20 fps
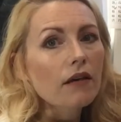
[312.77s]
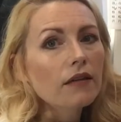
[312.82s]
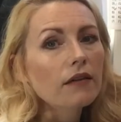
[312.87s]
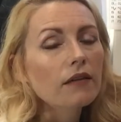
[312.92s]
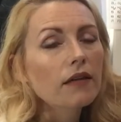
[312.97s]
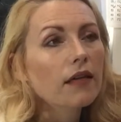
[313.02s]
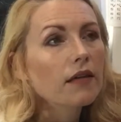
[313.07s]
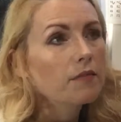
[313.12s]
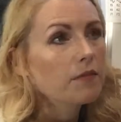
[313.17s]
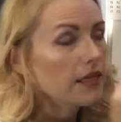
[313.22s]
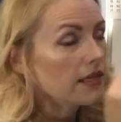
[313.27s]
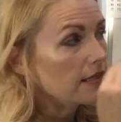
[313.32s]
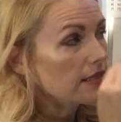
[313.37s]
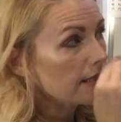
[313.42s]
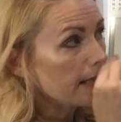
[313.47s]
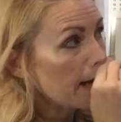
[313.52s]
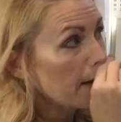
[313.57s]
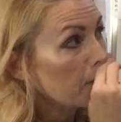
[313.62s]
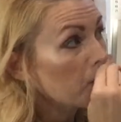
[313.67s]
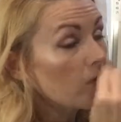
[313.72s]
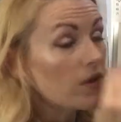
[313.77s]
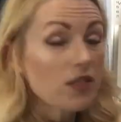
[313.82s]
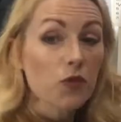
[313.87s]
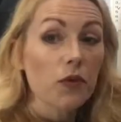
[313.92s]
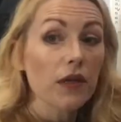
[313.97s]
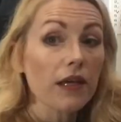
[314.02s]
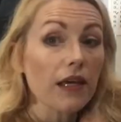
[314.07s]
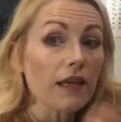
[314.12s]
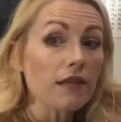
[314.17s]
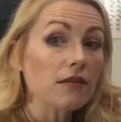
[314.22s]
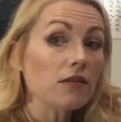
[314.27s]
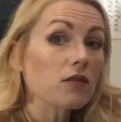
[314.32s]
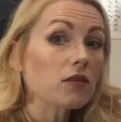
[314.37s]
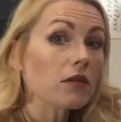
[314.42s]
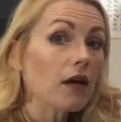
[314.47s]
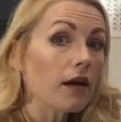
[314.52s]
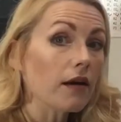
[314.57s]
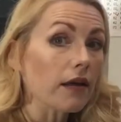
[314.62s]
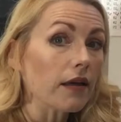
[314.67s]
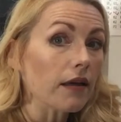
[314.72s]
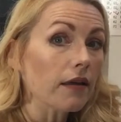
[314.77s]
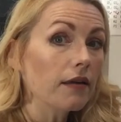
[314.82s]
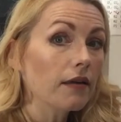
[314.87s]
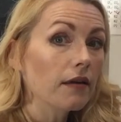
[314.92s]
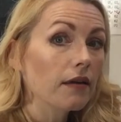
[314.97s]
It means that once we get started,